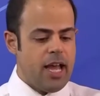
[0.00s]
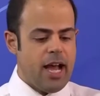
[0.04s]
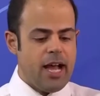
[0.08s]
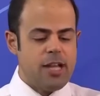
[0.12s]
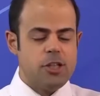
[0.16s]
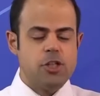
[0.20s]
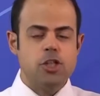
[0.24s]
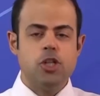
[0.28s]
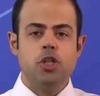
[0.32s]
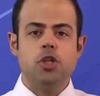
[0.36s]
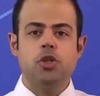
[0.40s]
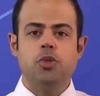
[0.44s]

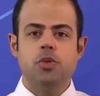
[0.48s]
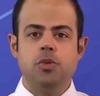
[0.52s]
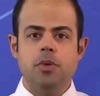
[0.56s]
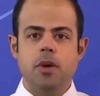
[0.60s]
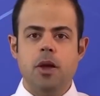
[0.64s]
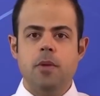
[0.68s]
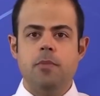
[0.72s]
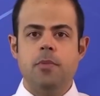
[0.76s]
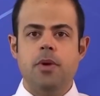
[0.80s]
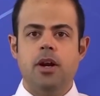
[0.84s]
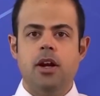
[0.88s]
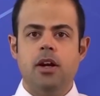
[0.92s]
As you could
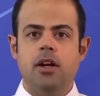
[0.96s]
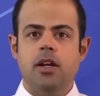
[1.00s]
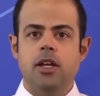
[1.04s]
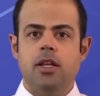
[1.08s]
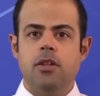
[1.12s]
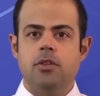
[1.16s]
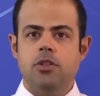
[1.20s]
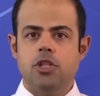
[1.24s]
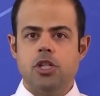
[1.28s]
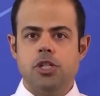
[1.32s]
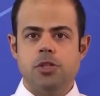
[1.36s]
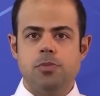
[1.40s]
remember
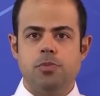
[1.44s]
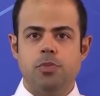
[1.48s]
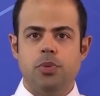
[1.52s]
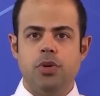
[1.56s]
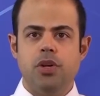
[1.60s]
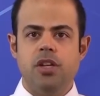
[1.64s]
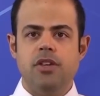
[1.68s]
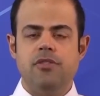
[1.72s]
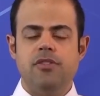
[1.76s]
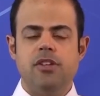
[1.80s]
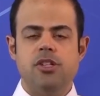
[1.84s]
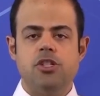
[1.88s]
in just
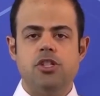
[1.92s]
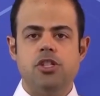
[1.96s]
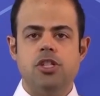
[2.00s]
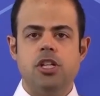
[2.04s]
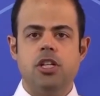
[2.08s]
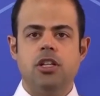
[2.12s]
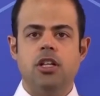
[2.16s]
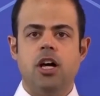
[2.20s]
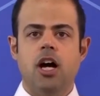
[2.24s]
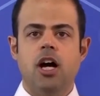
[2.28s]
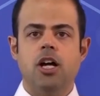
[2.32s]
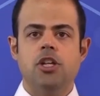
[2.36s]
previous
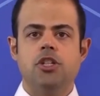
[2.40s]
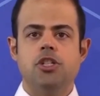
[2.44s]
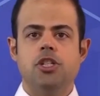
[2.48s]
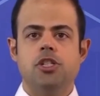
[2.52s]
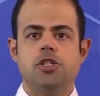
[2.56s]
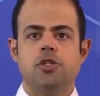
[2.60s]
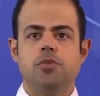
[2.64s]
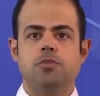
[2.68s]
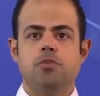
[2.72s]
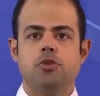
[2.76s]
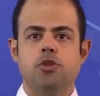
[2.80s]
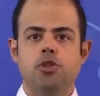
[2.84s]
sheet, I
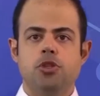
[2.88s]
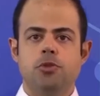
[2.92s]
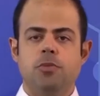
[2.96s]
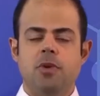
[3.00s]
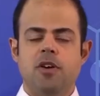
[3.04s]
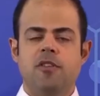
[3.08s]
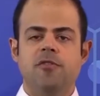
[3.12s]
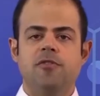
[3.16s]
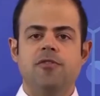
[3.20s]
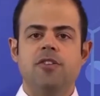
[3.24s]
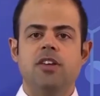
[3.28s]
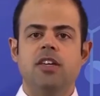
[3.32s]
just put
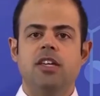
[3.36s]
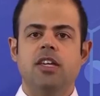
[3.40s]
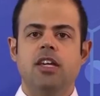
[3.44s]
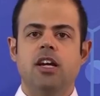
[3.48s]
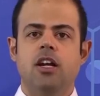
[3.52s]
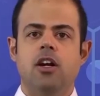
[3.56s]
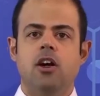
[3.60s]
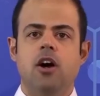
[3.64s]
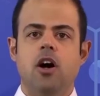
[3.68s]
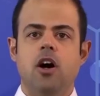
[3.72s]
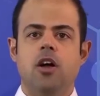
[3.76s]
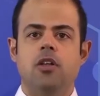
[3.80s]
my
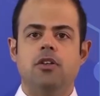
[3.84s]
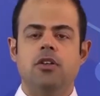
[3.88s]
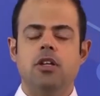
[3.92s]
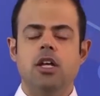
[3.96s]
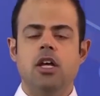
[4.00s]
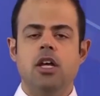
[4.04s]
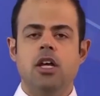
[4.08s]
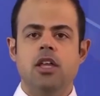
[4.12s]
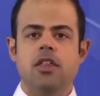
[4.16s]
finger on